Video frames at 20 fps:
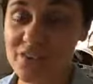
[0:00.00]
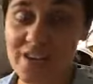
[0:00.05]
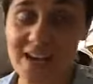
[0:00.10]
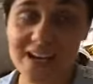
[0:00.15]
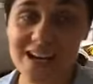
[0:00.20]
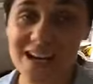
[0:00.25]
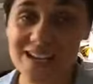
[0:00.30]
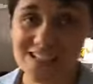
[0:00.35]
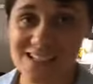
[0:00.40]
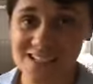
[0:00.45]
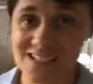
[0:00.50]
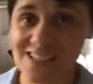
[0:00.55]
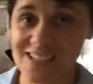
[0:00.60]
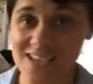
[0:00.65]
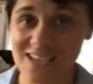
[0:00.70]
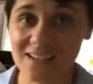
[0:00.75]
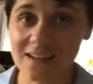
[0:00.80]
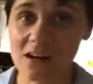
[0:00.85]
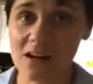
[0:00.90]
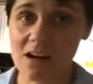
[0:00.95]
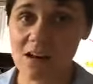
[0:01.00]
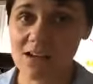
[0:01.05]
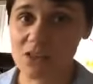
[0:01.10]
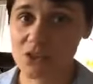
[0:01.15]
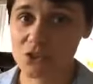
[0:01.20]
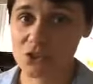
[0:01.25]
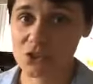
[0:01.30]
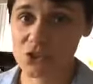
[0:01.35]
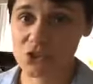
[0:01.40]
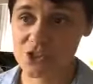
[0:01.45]
then as I said, like you
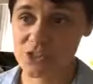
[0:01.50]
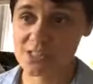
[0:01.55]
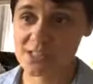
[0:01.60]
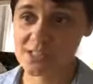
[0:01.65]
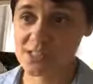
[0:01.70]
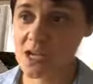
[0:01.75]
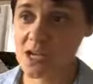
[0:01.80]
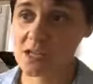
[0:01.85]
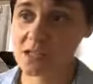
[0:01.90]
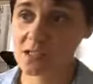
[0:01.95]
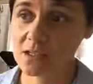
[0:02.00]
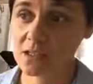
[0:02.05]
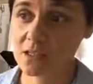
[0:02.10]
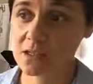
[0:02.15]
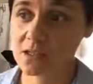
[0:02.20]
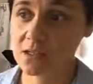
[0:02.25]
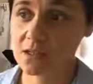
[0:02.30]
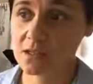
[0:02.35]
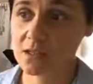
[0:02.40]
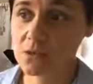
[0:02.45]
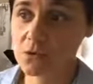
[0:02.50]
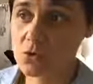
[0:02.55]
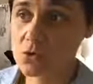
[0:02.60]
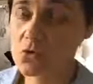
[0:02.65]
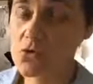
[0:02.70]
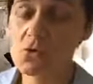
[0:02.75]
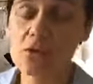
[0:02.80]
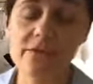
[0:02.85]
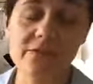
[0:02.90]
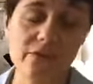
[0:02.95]
can just take
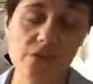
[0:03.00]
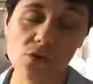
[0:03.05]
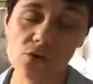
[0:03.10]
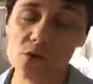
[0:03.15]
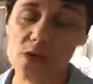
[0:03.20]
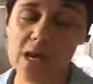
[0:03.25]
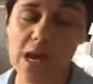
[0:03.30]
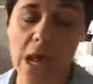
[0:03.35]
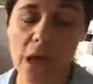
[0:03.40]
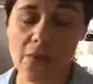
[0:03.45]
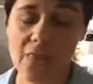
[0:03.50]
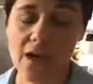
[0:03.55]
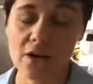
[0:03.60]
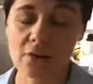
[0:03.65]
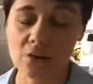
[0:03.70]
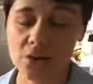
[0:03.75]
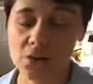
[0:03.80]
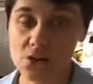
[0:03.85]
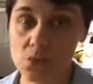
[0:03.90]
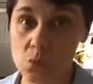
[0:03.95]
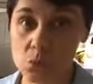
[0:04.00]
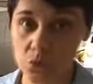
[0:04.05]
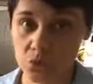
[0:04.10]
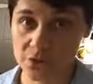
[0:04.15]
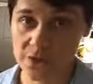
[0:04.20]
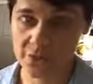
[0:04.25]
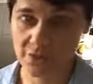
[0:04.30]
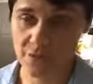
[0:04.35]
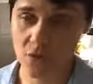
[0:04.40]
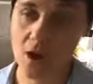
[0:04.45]
all of the oil out there and just
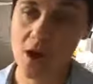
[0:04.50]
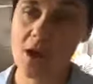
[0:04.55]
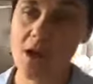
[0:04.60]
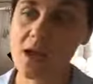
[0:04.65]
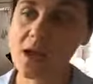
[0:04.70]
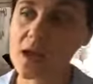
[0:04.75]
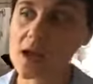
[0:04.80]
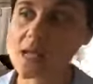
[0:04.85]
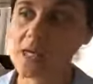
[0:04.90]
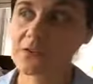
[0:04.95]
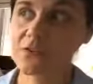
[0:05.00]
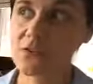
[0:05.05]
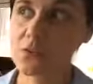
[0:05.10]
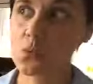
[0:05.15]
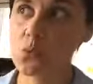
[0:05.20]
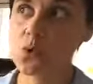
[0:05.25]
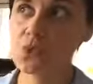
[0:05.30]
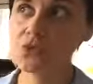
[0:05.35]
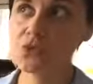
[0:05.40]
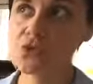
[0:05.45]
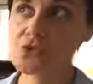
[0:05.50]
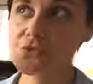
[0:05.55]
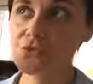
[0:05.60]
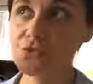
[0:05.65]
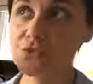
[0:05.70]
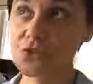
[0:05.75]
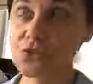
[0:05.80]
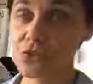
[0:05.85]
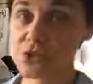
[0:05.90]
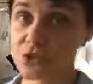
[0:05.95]
water fry. If you want to
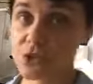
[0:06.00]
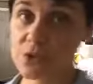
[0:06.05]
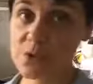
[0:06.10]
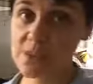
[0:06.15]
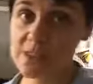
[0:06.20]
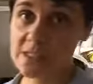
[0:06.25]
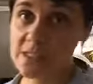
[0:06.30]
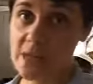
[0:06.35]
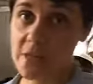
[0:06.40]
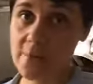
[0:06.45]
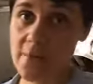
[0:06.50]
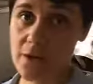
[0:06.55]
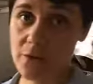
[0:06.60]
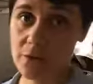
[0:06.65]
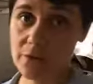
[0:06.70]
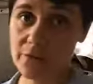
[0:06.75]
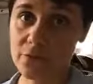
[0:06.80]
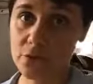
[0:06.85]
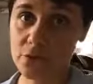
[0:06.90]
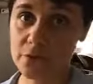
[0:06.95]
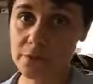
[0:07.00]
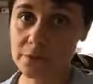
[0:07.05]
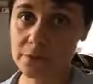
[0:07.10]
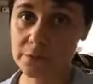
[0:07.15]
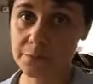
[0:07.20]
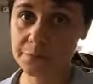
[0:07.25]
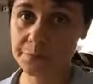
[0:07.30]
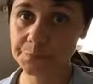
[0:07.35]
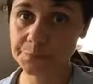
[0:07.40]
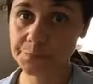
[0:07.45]
reduce the amount of oil,
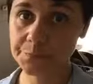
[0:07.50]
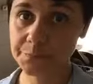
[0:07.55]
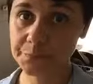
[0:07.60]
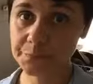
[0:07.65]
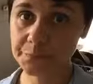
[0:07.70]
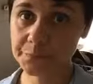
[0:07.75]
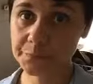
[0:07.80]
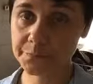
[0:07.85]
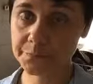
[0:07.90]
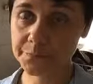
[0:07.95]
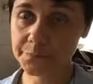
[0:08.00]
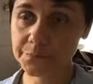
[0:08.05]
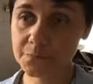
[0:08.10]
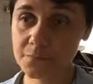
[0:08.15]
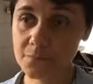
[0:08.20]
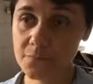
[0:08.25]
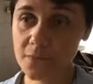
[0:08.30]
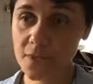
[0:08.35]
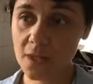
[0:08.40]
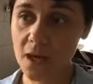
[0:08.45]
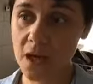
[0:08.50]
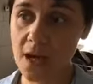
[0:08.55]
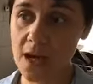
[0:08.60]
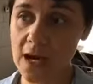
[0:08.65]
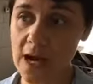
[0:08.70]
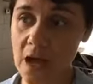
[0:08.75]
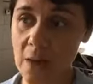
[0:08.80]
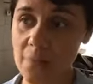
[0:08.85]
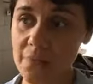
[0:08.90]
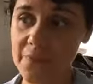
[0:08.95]

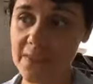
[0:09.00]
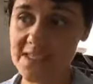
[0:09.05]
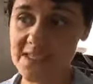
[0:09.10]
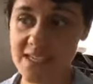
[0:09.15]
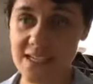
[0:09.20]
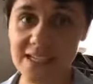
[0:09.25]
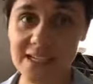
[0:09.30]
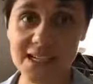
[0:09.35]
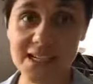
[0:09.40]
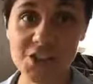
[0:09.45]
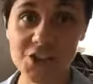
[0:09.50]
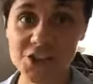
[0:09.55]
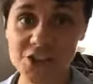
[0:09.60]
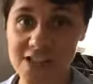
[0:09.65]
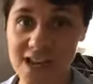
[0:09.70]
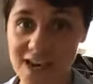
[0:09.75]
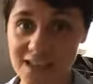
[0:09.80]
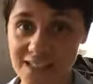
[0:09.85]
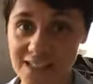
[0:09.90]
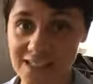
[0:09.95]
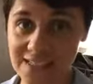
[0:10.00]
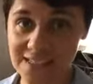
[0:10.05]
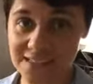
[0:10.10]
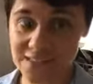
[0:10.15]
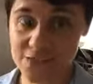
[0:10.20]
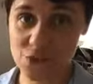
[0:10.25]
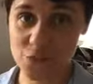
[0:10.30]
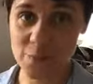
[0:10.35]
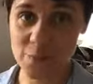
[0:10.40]
that's in it. Just add a little